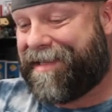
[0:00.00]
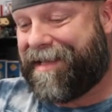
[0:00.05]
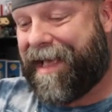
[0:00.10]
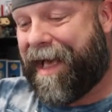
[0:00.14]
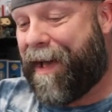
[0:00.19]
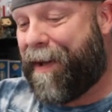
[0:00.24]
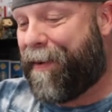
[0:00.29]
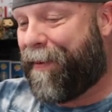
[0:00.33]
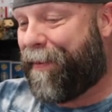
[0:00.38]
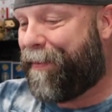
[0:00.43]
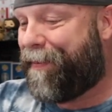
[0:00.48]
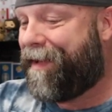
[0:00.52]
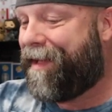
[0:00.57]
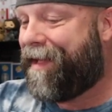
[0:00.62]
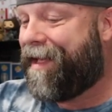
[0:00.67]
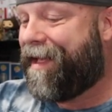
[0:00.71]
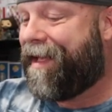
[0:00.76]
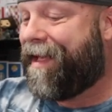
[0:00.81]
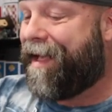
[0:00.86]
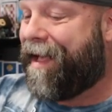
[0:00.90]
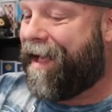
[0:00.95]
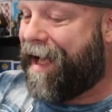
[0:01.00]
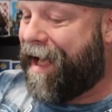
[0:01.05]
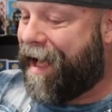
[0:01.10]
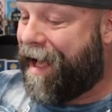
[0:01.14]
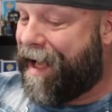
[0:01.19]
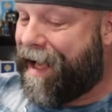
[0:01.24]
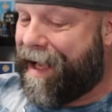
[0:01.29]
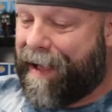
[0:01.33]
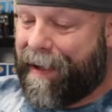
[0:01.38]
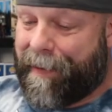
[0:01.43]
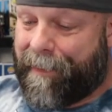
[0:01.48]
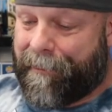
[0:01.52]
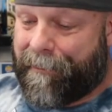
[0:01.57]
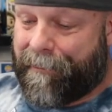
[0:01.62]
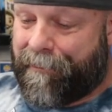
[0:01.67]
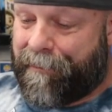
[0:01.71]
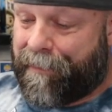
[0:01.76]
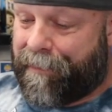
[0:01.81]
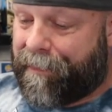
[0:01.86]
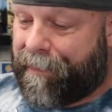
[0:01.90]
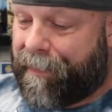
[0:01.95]
so
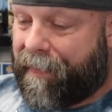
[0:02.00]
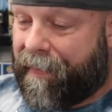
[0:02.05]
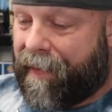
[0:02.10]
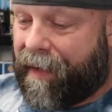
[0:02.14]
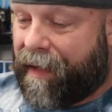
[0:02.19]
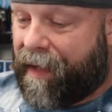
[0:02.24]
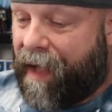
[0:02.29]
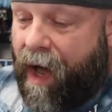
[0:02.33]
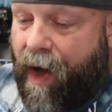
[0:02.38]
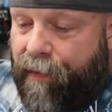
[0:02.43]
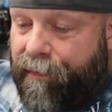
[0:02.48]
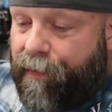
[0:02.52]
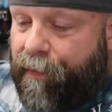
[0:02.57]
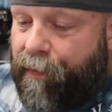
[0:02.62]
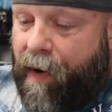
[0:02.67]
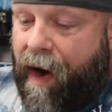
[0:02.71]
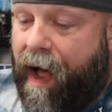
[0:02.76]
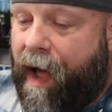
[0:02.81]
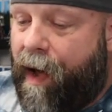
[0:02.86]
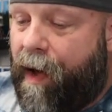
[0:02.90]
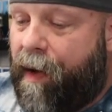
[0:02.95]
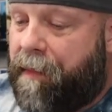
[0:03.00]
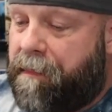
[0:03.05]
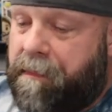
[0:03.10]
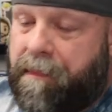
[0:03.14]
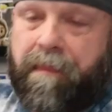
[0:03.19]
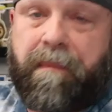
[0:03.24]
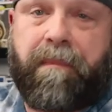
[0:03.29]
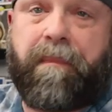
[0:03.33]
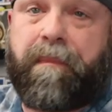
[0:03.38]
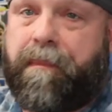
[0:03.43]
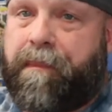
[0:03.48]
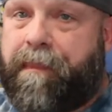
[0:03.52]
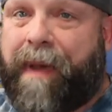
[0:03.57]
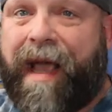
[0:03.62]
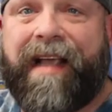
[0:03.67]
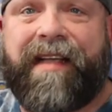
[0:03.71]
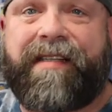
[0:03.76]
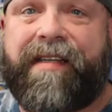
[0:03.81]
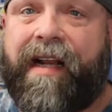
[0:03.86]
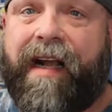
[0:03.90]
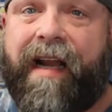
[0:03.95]
um, overall,
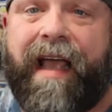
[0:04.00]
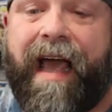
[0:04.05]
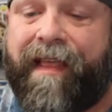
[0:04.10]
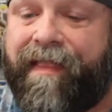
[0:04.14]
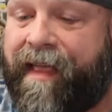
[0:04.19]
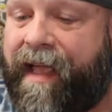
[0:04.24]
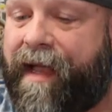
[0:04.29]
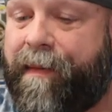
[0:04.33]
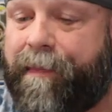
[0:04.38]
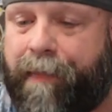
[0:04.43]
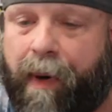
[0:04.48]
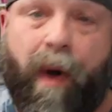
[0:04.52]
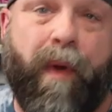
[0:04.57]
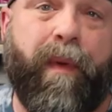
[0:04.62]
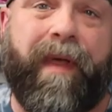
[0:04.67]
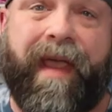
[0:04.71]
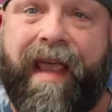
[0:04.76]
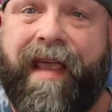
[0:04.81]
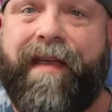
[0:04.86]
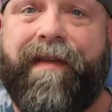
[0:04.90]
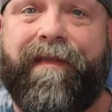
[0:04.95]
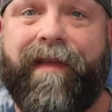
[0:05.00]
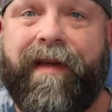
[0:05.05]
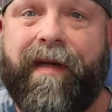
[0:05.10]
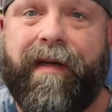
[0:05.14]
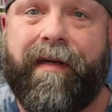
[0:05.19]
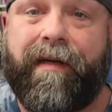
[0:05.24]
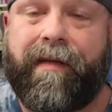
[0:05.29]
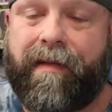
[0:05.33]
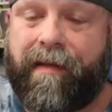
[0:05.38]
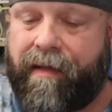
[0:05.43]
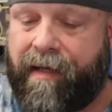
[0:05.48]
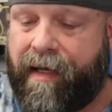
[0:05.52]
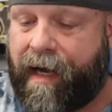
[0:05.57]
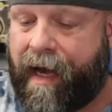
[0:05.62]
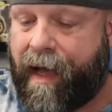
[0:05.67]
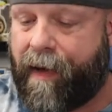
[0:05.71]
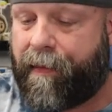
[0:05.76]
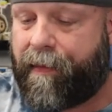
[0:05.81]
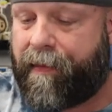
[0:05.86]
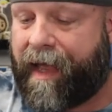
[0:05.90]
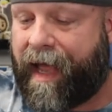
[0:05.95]
basically, I think broke even. You
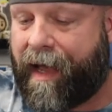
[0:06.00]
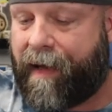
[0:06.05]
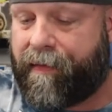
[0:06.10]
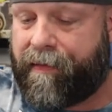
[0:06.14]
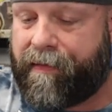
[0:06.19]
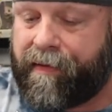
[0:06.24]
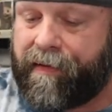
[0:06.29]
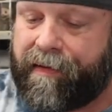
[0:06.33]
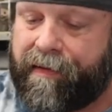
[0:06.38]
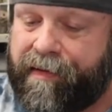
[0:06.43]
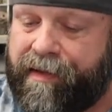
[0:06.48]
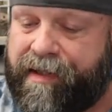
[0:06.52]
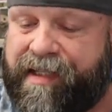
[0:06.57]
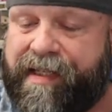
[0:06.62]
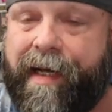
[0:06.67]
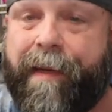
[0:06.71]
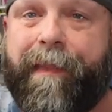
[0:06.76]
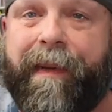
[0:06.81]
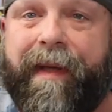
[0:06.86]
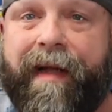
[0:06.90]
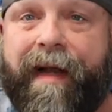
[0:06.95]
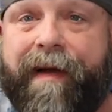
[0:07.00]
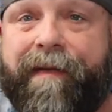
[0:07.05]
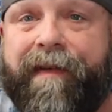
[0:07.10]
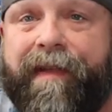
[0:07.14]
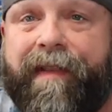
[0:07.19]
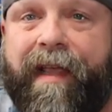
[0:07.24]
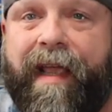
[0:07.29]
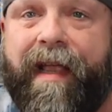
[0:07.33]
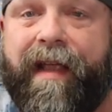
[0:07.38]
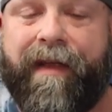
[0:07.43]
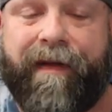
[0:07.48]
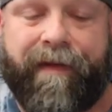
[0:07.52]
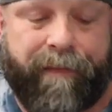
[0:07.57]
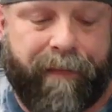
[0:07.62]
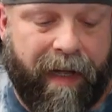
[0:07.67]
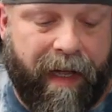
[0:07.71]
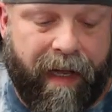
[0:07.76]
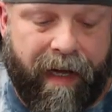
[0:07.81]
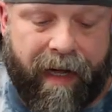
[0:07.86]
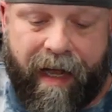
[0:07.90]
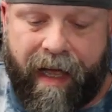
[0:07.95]
know, counting shipping everything,
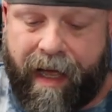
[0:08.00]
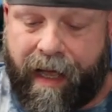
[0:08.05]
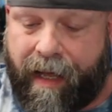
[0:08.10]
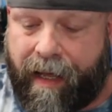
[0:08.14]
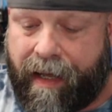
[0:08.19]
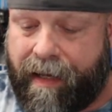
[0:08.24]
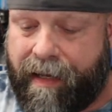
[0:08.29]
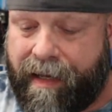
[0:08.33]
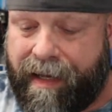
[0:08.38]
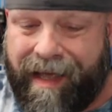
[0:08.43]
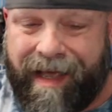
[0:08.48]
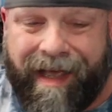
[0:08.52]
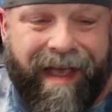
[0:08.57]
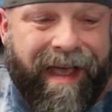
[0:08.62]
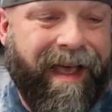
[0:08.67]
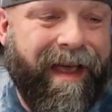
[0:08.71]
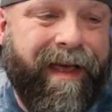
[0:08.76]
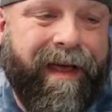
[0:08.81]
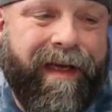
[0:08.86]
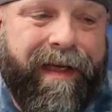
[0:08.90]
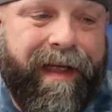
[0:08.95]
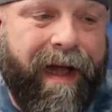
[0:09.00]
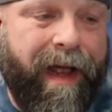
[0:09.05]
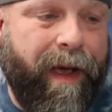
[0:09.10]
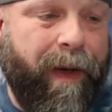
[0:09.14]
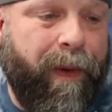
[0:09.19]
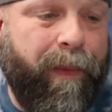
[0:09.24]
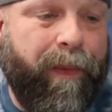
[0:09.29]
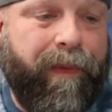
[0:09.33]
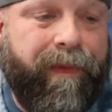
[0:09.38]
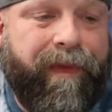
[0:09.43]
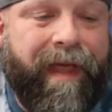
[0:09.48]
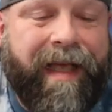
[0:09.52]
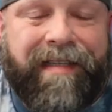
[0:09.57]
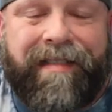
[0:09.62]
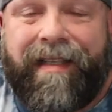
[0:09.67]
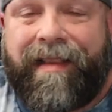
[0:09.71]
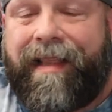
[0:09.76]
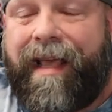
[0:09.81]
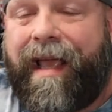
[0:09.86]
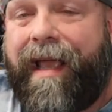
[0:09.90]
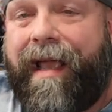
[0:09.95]
but. Uh, you know, that's
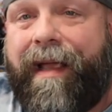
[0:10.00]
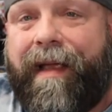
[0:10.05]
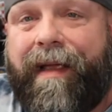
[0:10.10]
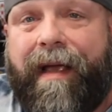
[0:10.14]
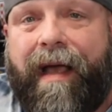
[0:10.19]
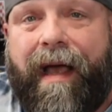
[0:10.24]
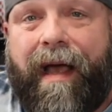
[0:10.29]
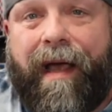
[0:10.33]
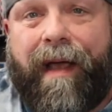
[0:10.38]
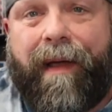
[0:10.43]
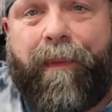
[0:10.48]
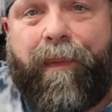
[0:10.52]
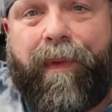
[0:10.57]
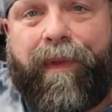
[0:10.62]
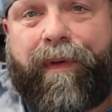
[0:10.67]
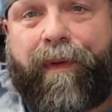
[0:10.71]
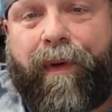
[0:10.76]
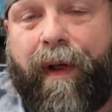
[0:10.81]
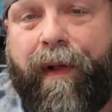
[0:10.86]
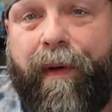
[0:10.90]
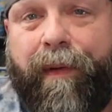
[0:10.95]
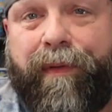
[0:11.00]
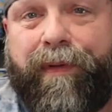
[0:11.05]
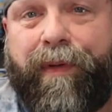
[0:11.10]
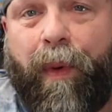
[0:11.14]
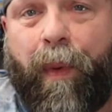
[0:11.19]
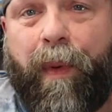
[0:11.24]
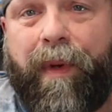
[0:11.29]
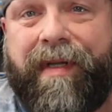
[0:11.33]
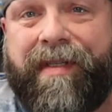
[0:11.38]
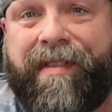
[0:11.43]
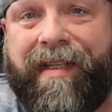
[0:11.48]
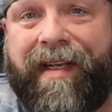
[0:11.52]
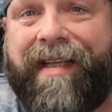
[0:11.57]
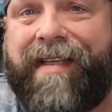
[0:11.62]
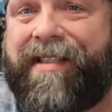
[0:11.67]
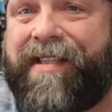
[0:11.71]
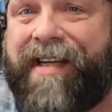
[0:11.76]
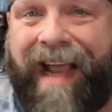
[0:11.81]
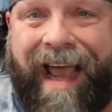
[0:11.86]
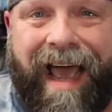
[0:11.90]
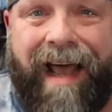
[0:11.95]
the thing uh, with Chrono Toys and
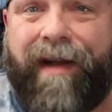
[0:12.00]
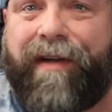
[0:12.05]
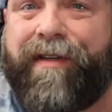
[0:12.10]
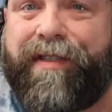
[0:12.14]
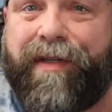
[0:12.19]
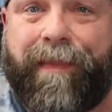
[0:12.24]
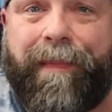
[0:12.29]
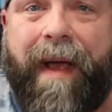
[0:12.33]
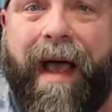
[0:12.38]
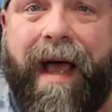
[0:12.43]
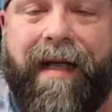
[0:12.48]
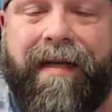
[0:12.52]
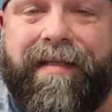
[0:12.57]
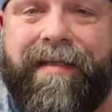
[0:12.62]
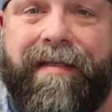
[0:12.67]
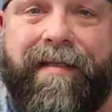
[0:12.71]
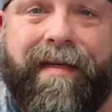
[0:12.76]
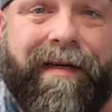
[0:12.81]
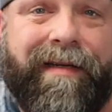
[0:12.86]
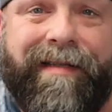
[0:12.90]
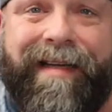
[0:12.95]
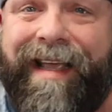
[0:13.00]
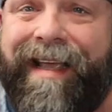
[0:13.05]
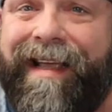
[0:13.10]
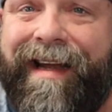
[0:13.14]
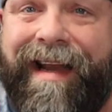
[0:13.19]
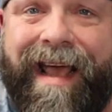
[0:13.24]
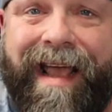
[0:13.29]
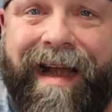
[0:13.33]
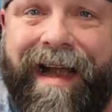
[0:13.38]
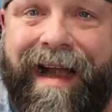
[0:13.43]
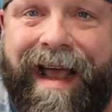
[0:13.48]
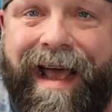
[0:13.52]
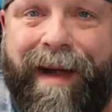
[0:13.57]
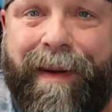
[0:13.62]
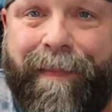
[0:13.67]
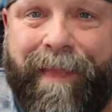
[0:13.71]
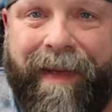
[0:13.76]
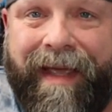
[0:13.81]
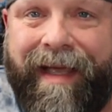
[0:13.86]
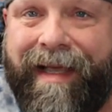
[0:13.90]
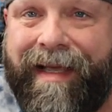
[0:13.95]
these Challenger boxes ten are ten ninety nine
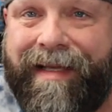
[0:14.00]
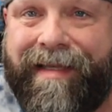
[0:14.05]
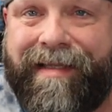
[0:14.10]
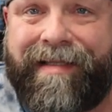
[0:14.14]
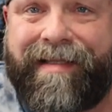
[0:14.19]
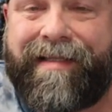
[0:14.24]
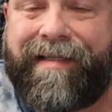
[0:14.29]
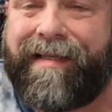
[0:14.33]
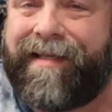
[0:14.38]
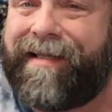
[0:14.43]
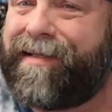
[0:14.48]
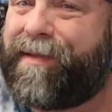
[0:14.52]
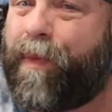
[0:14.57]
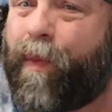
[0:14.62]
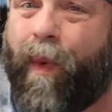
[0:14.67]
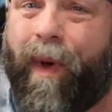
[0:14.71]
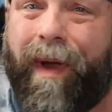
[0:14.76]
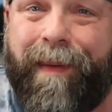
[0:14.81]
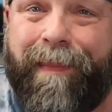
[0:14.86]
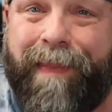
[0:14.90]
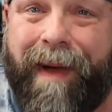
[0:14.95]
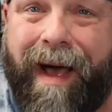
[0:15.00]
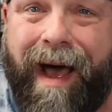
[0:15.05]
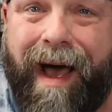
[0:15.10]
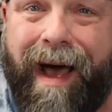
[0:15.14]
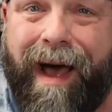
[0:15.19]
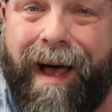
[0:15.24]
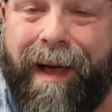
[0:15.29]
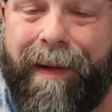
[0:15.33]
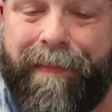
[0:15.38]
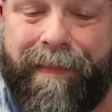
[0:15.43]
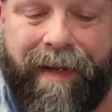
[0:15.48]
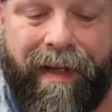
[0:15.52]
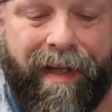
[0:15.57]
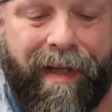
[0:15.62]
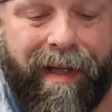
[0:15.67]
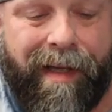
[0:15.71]
a piece. It's one pop,